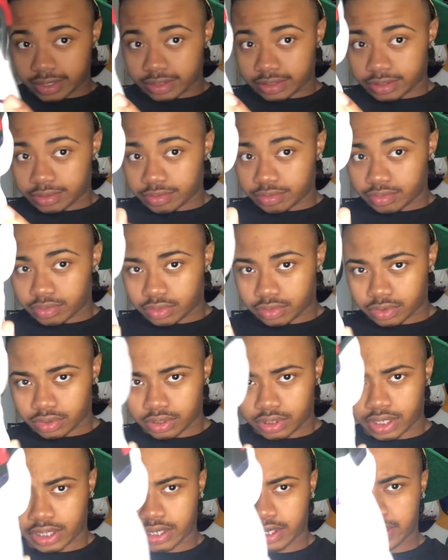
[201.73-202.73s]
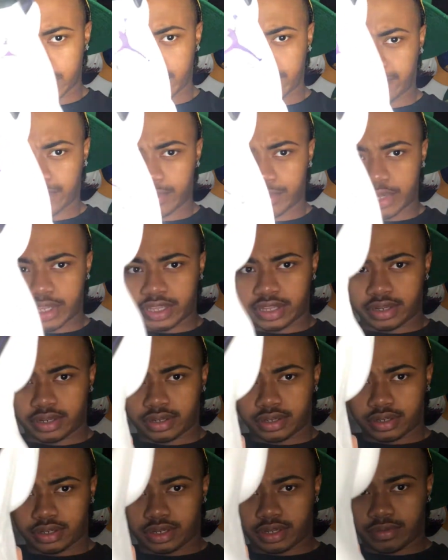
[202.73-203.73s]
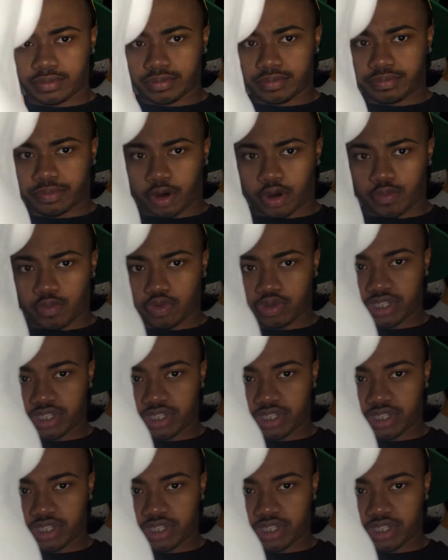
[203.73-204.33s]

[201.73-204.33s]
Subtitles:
them. They different, man. Purple